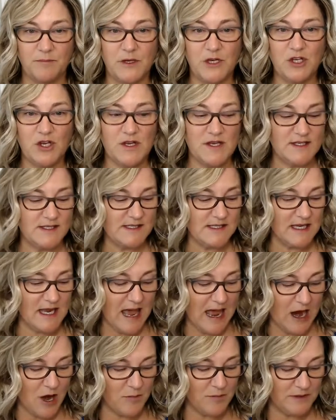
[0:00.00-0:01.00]
Because
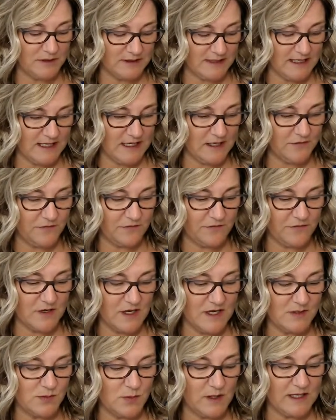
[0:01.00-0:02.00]
our belief
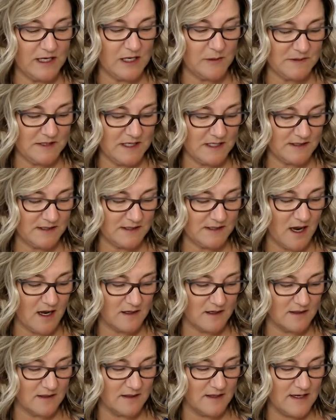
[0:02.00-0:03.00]
is what keeps us
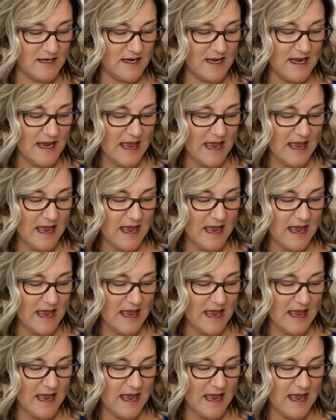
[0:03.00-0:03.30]
stuck.